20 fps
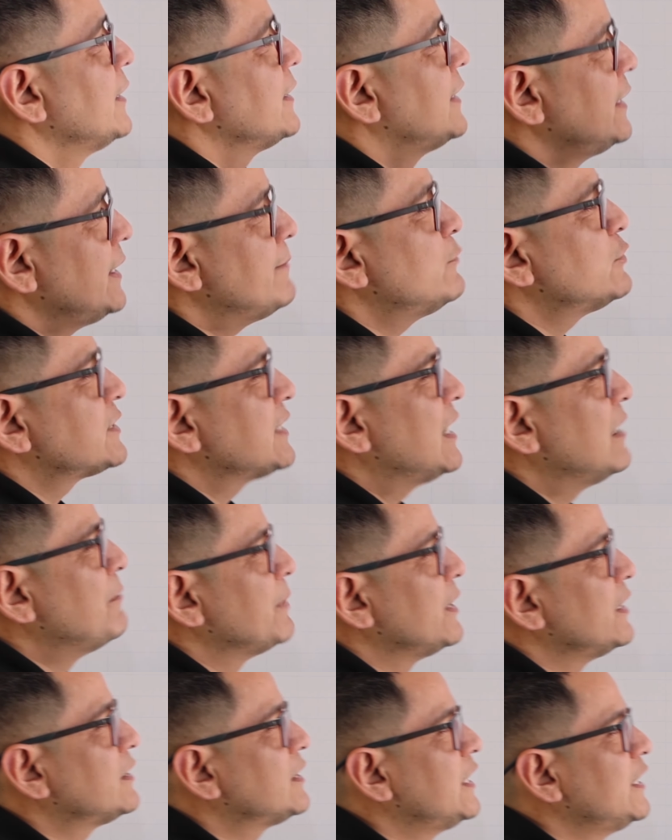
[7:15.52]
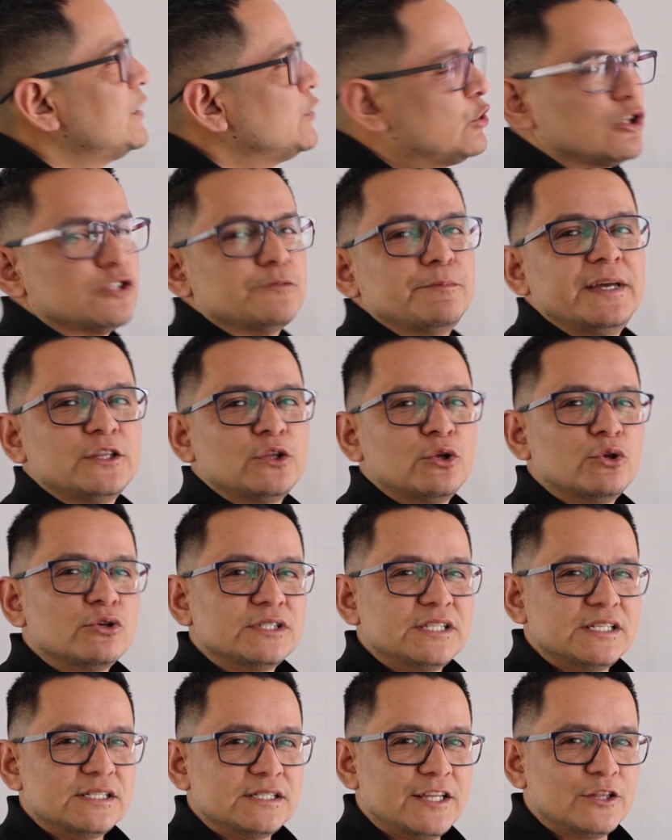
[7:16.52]
We actually have 2
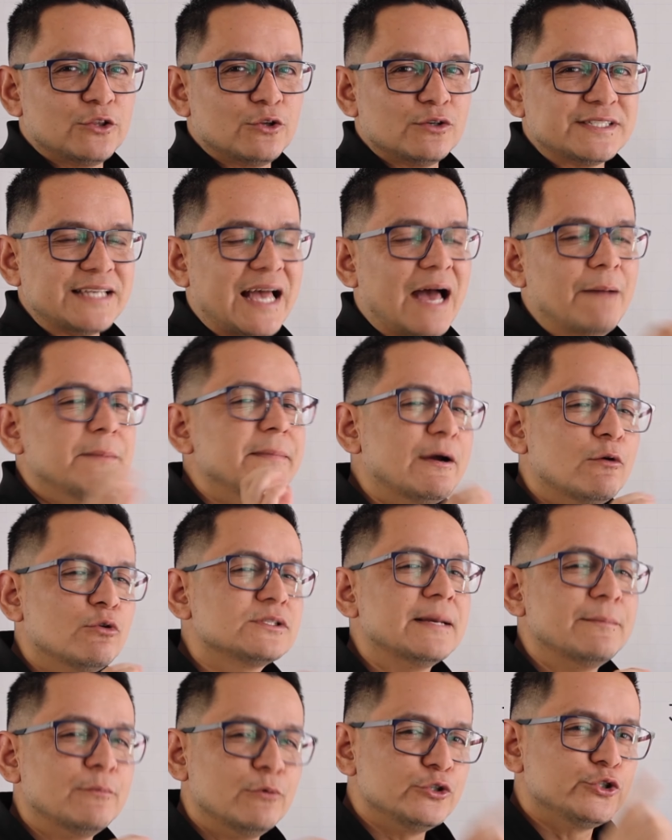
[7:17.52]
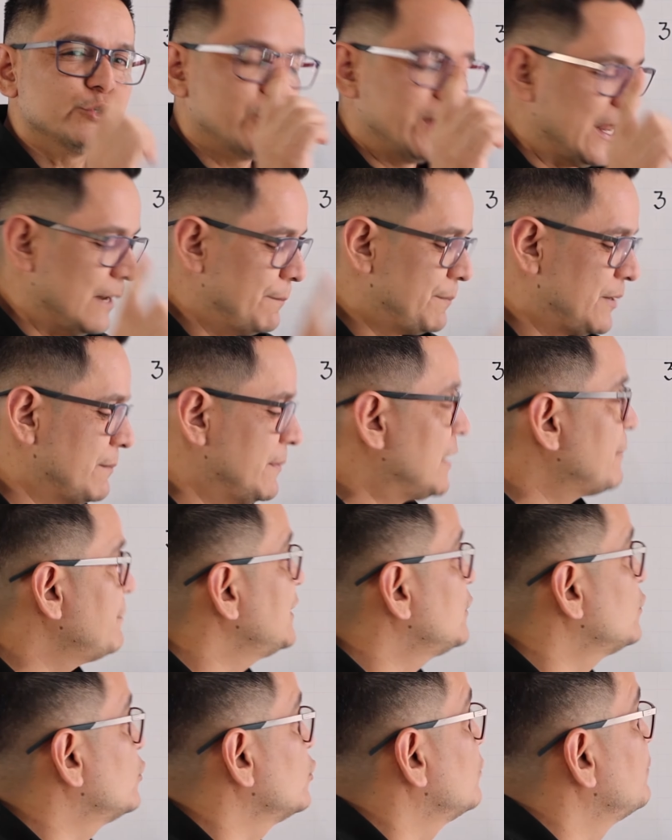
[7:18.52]
different methods. I really like
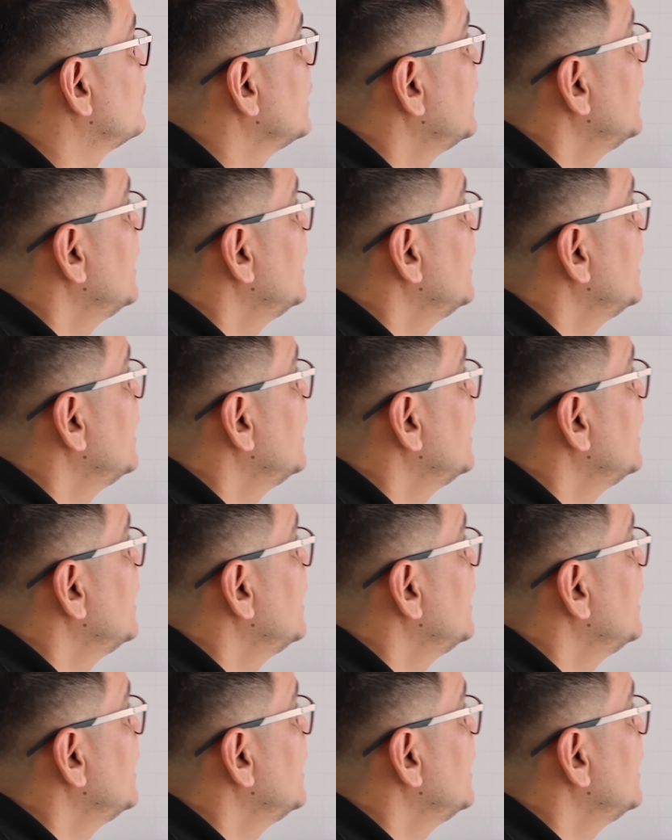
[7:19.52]
the first